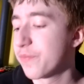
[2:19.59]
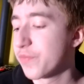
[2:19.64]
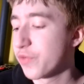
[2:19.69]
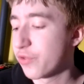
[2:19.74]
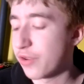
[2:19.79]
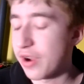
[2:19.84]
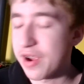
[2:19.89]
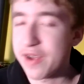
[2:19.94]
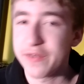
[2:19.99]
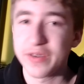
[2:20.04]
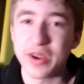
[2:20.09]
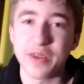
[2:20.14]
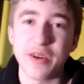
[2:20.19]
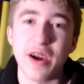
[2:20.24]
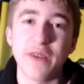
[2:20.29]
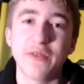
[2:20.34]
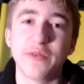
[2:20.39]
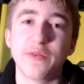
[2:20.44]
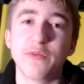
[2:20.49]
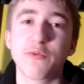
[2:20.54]
So I have
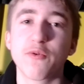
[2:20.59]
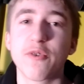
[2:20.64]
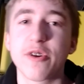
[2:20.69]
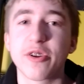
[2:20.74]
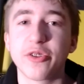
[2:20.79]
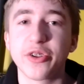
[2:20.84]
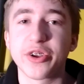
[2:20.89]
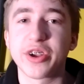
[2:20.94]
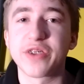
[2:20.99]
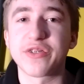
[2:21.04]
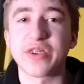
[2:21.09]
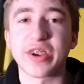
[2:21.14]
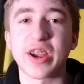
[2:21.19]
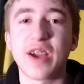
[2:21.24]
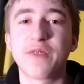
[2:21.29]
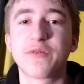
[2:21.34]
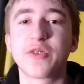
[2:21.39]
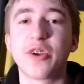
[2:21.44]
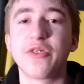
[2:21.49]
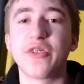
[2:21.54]
I've really, because like
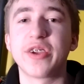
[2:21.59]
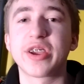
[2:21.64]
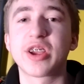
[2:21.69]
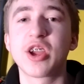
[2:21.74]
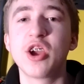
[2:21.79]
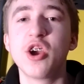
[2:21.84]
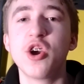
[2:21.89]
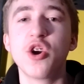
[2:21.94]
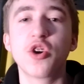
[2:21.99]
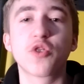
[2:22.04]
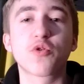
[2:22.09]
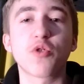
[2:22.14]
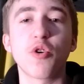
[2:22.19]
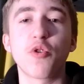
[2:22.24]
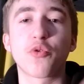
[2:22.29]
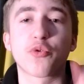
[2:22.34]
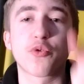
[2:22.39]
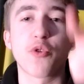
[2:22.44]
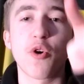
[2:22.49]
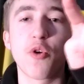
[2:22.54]
I've done like
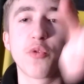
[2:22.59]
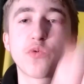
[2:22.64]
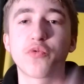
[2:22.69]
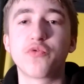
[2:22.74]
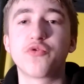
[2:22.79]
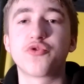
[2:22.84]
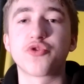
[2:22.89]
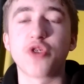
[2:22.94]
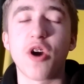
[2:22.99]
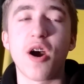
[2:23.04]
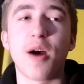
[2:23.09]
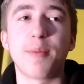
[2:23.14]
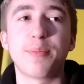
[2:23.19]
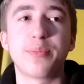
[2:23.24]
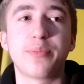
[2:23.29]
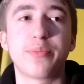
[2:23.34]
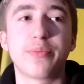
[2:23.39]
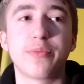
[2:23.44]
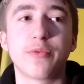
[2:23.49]
growth growth drop,